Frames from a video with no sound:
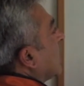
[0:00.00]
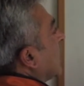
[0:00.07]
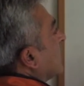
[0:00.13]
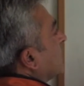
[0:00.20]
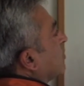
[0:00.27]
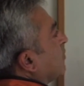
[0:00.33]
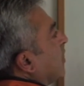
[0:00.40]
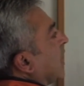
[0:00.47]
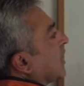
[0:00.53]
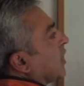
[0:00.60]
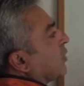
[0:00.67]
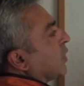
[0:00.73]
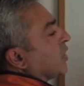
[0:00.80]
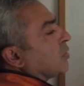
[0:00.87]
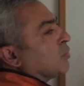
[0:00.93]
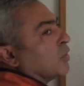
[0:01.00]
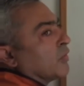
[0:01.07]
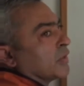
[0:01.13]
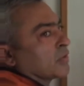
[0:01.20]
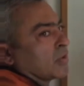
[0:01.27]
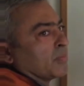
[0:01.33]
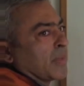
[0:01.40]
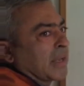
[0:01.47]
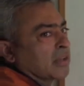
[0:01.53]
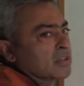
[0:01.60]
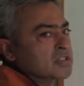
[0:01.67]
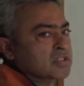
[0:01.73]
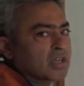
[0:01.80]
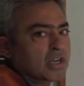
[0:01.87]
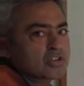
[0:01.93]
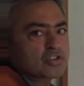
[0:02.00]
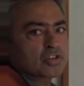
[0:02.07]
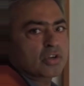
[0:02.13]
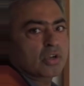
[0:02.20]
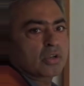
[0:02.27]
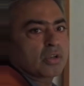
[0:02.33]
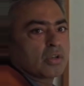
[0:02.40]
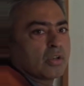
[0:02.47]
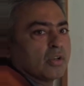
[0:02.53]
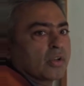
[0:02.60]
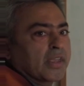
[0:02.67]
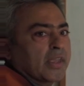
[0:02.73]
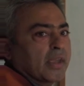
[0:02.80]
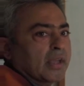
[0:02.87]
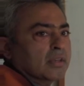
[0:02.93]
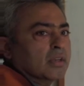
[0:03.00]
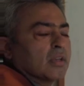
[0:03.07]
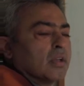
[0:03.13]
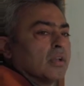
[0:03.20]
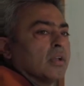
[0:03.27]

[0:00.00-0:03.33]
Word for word: And then finally, when you move into the mental stage, you're looking at